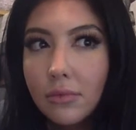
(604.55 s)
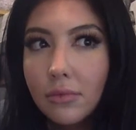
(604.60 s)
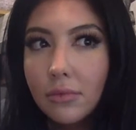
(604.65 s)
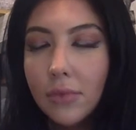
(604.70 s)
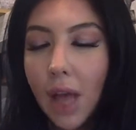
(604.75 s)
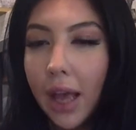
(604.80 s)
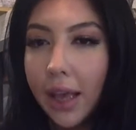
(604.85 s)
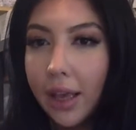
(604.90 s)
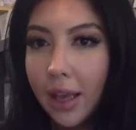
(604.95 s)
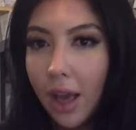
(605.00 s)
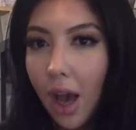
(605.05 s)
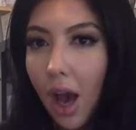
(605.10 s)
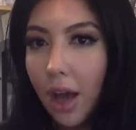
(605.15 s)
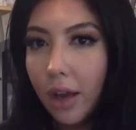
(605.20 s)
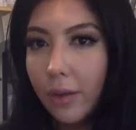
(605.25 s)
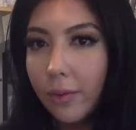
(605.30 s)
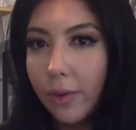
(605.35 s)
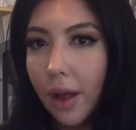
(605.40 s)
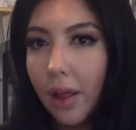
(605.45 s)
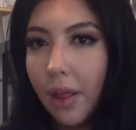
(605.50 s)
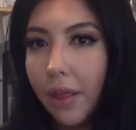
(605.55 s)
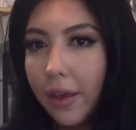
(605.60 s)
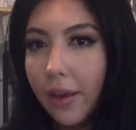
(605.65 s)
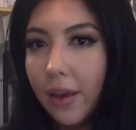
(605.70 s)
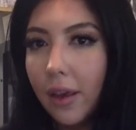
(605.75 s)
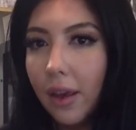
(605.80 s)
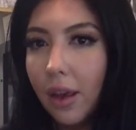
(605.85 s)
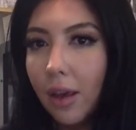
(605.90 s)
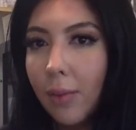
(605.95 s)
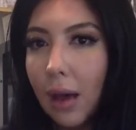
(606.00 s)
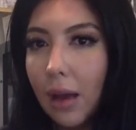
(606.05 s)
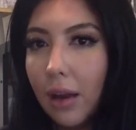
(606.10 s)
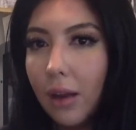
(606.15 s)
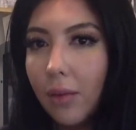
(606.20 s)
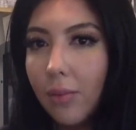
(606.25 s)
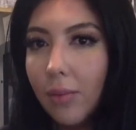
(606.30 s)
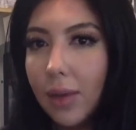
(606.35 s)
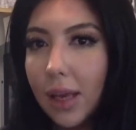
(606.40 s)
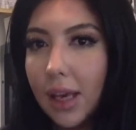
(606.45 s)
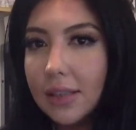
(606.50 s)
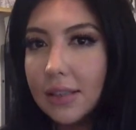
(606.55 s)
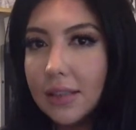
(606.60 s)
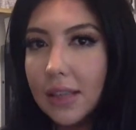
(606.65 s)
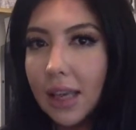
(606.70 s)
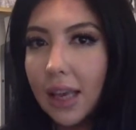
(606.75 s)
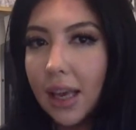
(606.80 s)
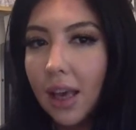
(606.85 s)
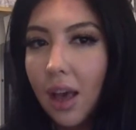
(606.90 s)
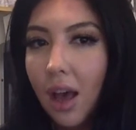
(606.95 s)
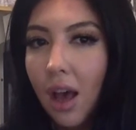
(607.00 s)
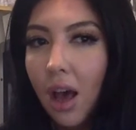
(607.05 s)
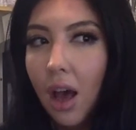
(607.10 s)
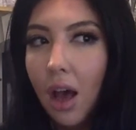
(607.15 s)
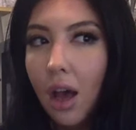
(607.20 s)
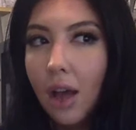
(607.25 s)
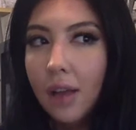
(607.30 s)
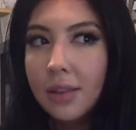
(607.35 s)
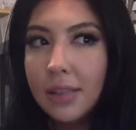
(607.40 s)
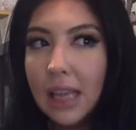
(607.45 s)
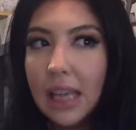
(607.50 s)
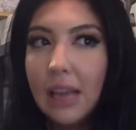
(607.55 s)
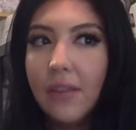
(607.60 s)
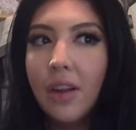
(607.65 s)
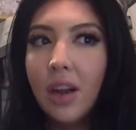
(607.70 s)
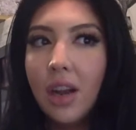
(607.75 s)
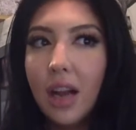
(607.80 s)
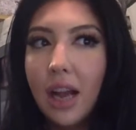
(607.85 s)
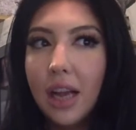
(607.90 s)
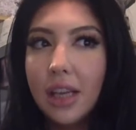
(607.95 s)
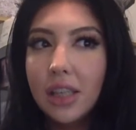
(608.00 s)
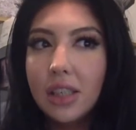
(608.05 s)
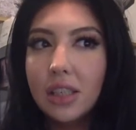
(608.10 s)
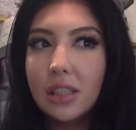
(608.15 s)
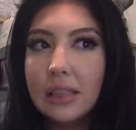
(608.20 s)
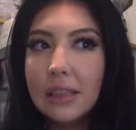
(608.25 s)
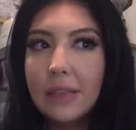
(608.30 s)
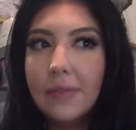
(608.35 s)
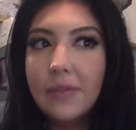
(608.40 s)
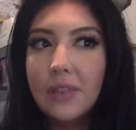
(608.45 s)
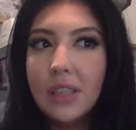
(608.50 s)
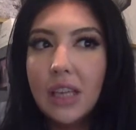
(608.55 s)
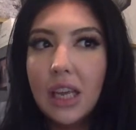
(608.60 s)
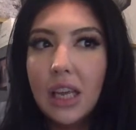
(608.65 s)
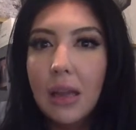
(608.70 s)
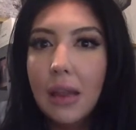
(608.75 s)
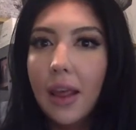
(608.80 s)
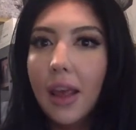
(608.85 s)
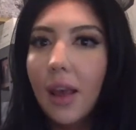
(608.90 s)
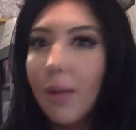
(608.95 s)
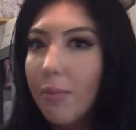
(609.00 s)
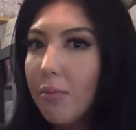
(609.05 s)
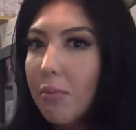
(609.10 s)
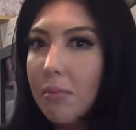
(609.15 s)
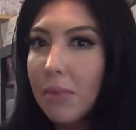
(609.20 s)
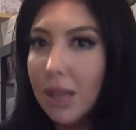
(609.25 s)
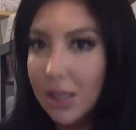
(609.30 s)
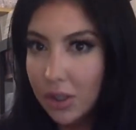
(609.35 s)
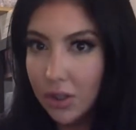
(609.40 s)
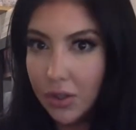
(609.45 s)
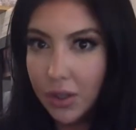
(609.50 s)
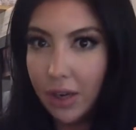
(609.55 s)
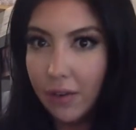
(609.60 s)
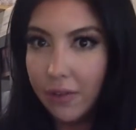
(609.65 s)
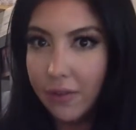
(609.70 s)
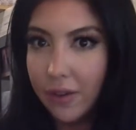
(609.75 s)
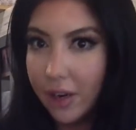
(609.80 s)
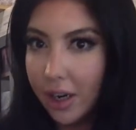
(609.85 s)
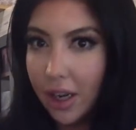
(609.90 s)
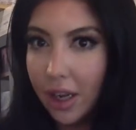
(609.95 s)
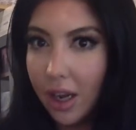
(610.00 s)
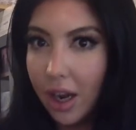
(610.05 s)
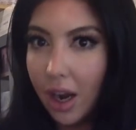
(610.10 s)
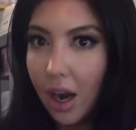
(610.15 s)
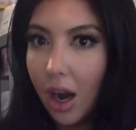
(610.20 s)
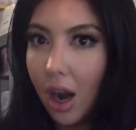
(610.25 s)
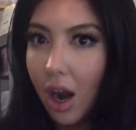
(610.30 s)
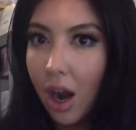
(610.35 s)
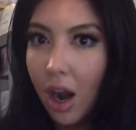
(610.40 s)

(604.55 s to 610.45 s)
I get unwell thinking about it because, like, David and I just lived in, like, misery for a year.